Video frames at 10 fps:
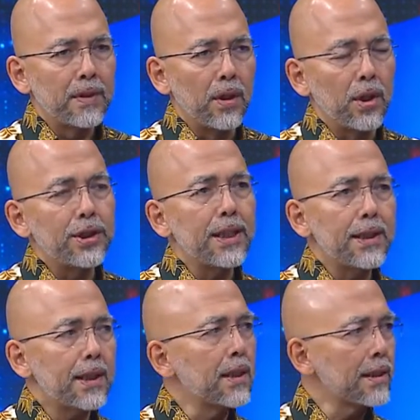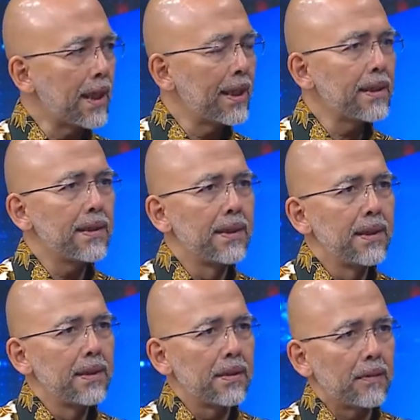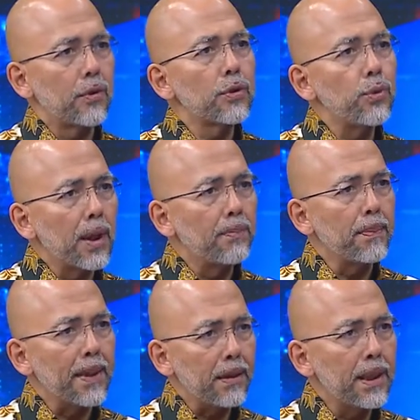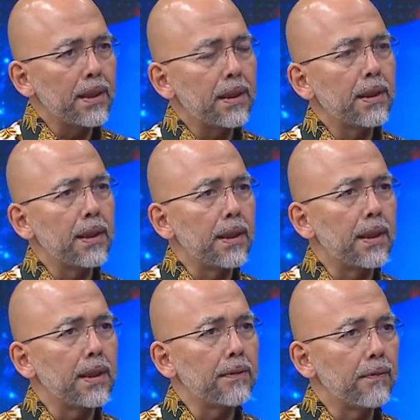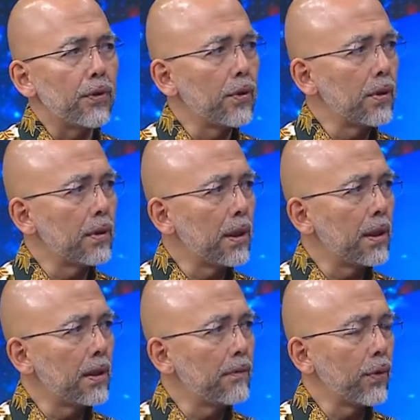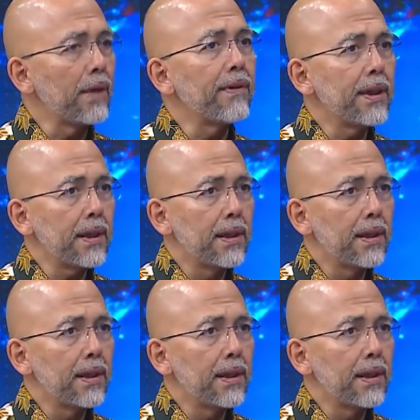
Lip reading: the logistical side, of course, we are preparing for everything.